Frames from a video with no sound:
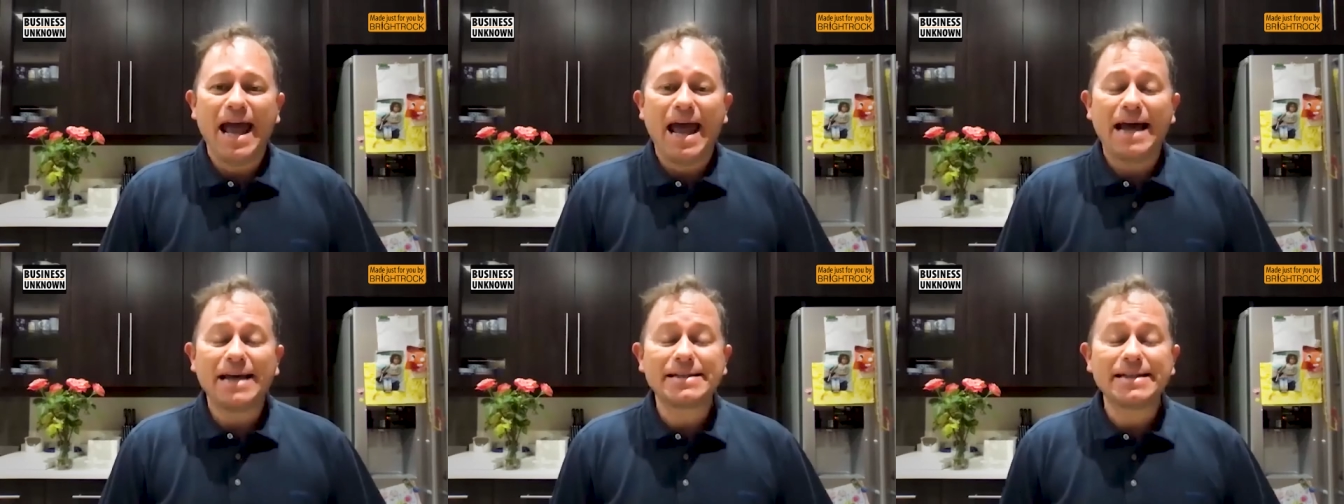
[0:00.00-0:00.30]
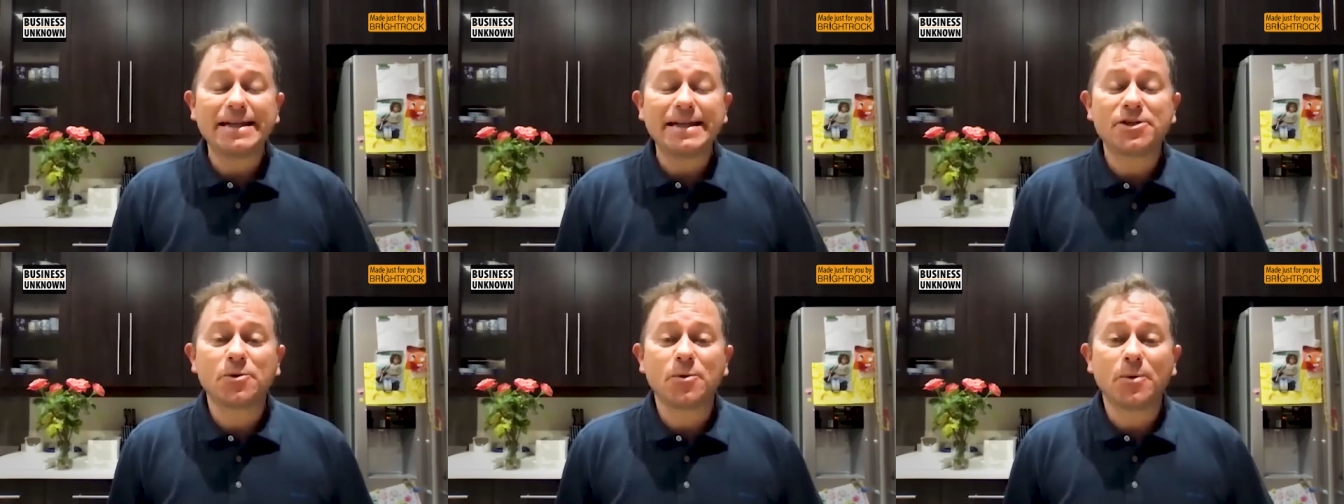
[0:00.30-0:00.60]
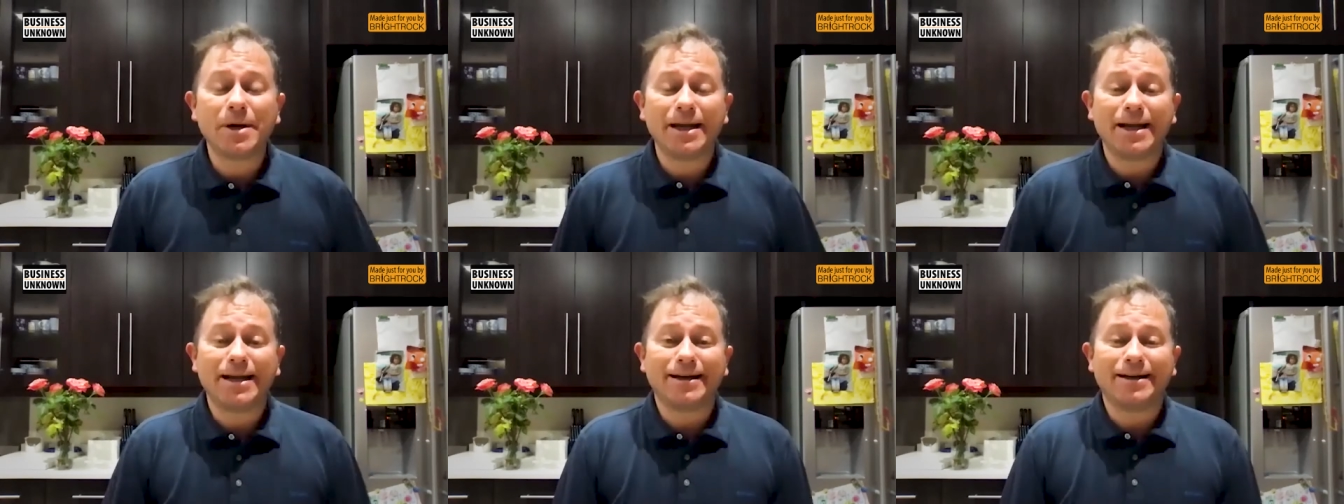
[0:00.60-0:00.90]
As each
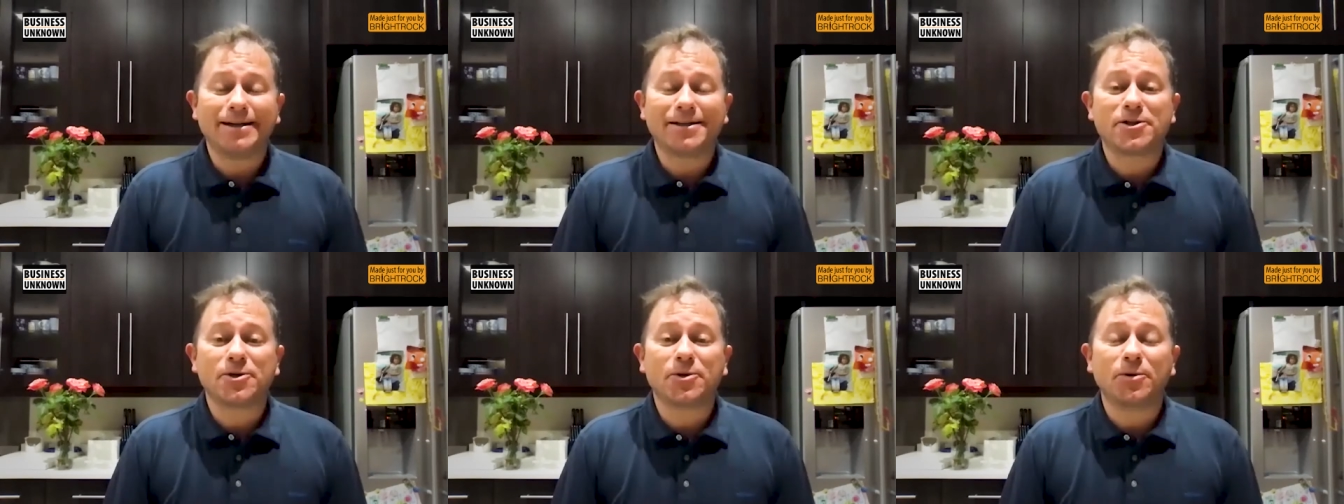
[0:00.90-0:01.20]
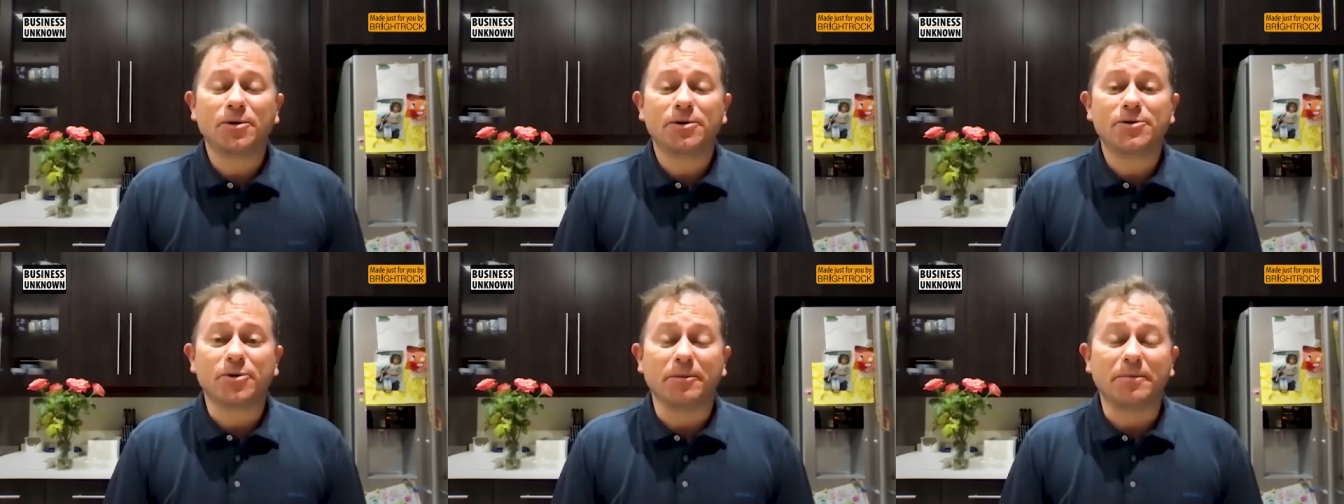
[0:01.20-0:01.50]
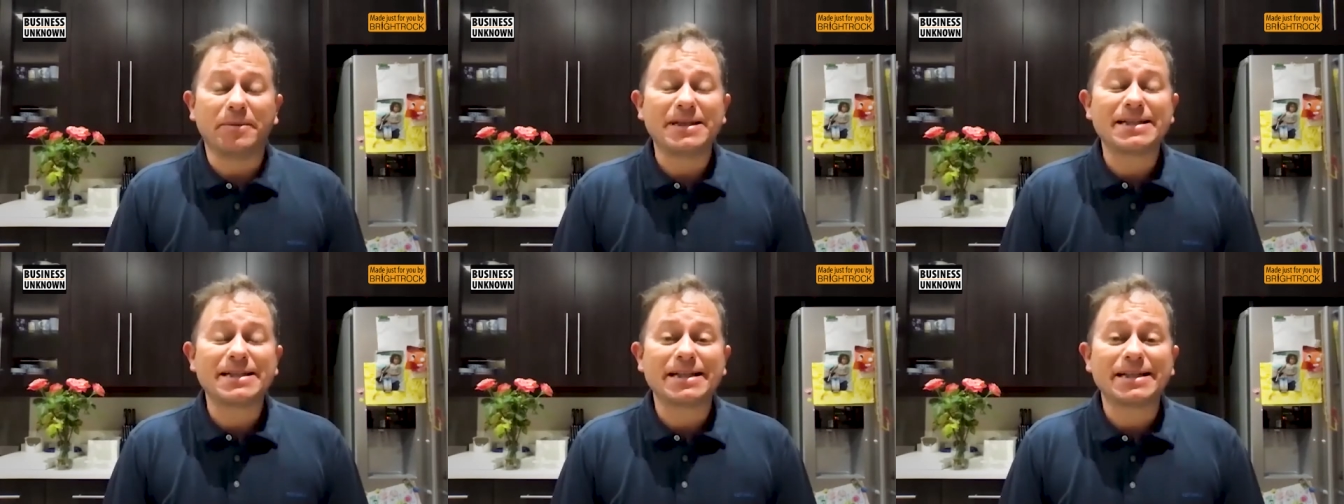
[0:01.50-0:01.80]
week, I talk to a
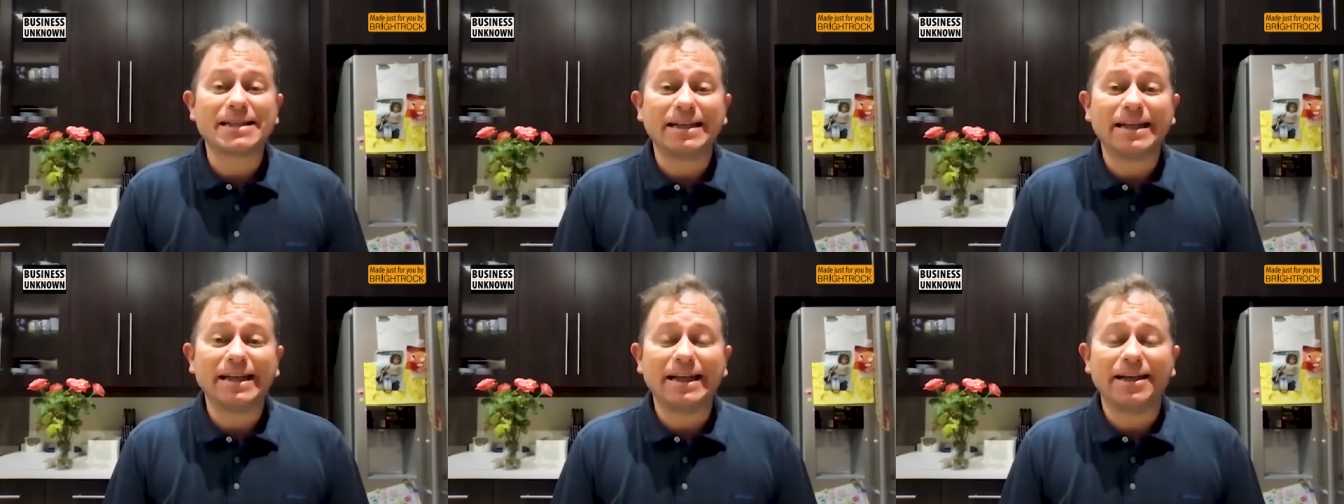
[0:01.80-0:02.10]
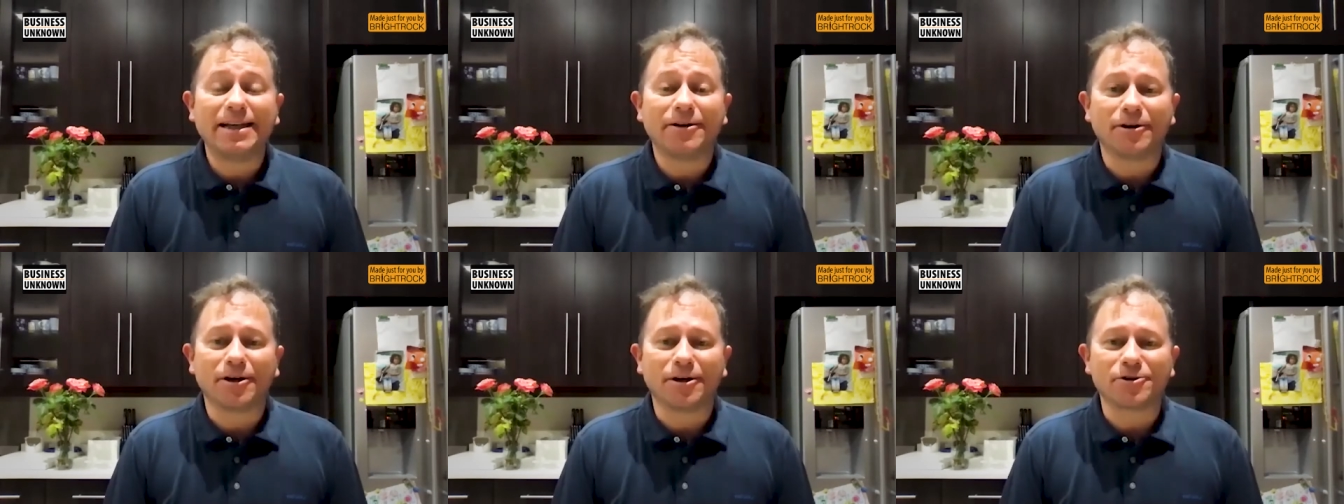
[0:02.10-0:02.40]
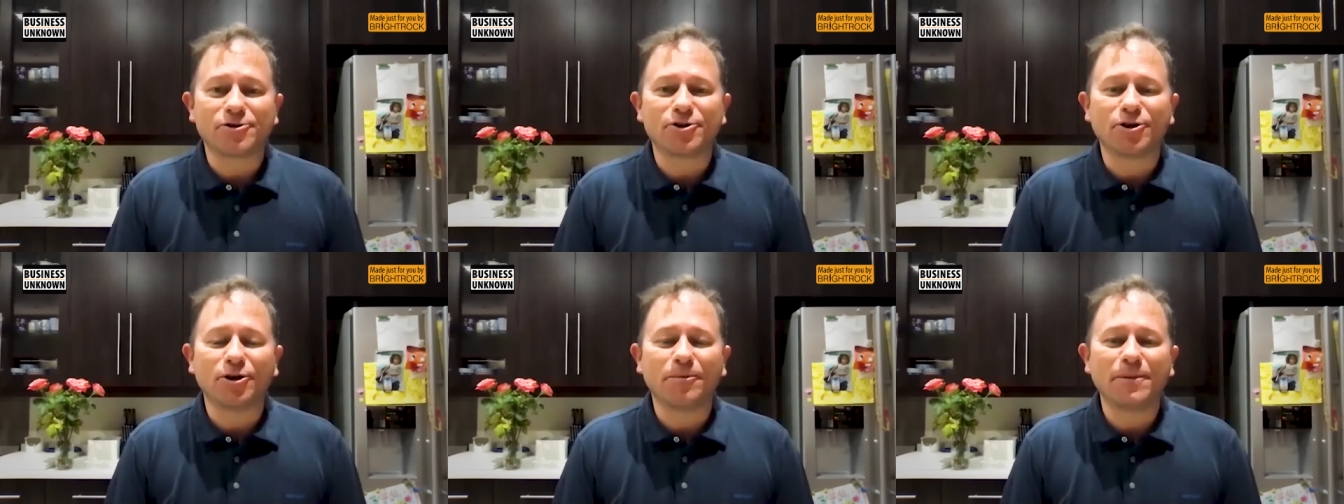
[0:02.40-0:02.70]
business leader, an
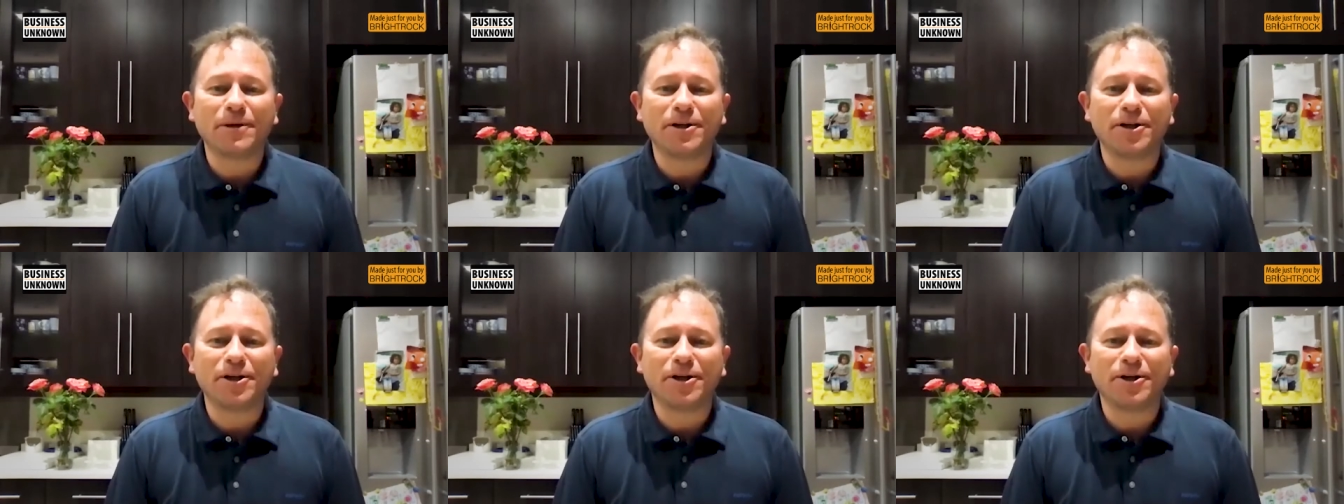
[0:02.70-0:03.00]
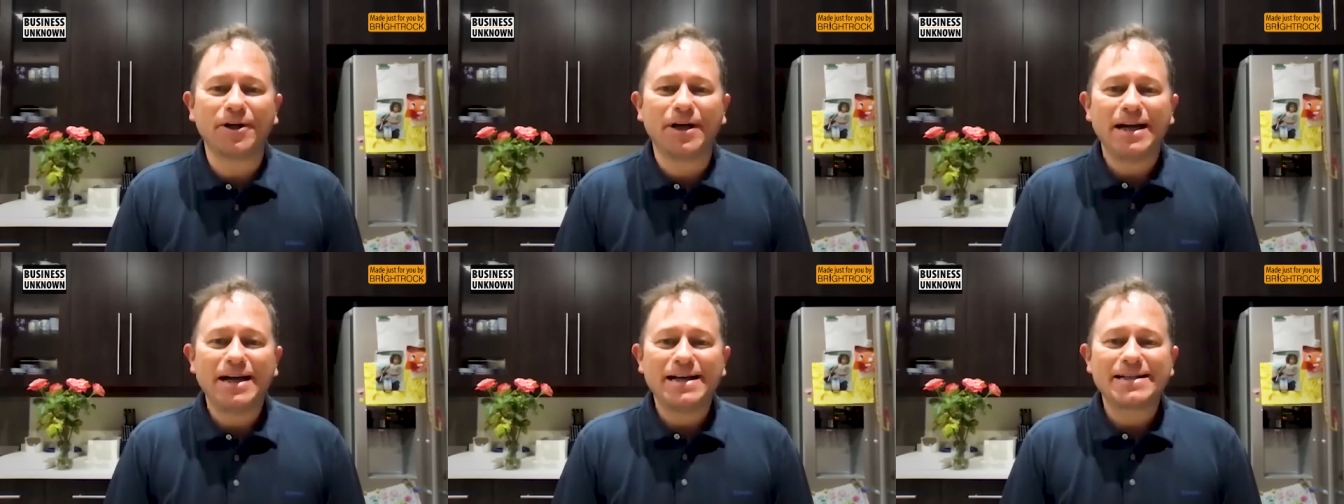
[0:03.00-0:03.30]
entrepreneur,